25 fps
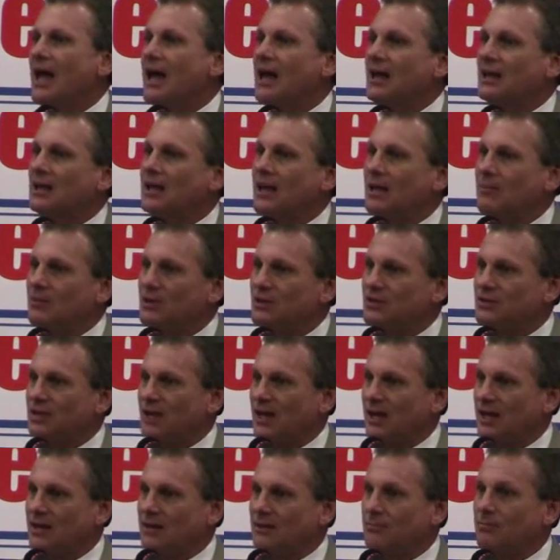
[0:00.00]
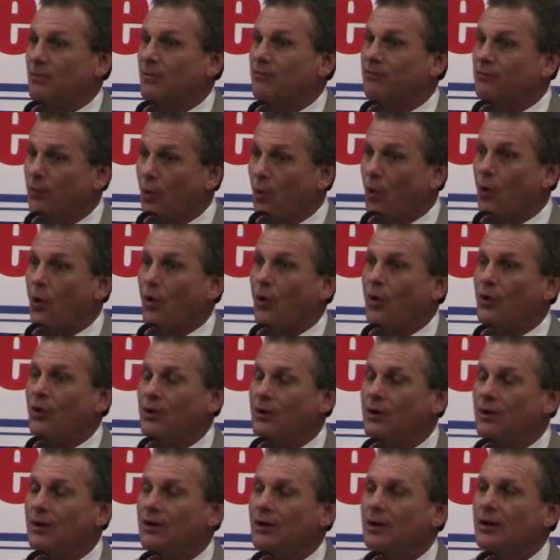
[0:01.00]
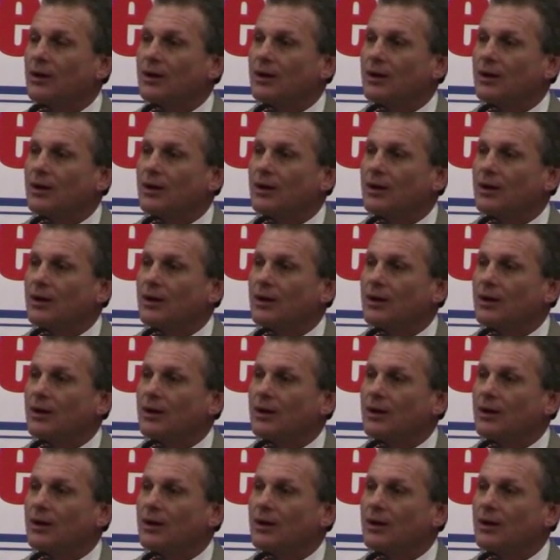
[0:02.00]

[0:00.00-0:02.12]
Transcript: And let me tell you, before,